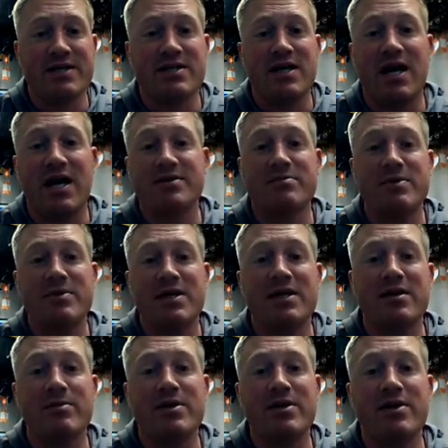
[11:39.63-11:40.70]
Talk to me,
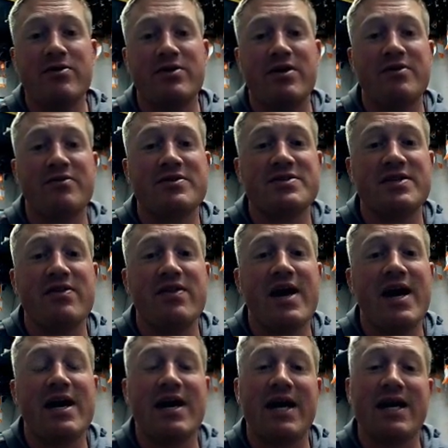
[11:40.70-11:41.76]
let me know that you're interested in
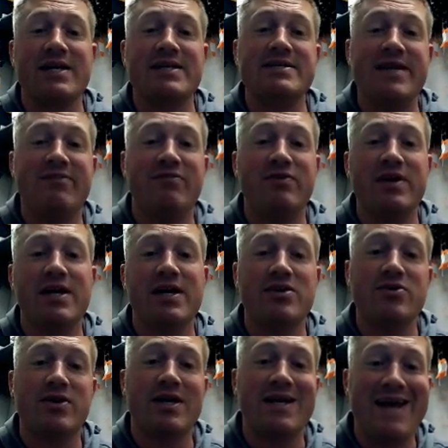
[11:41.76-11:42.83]
that, and I can definitely get
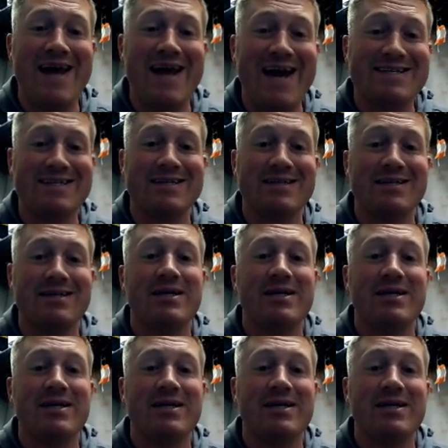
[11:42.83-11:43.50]
you connected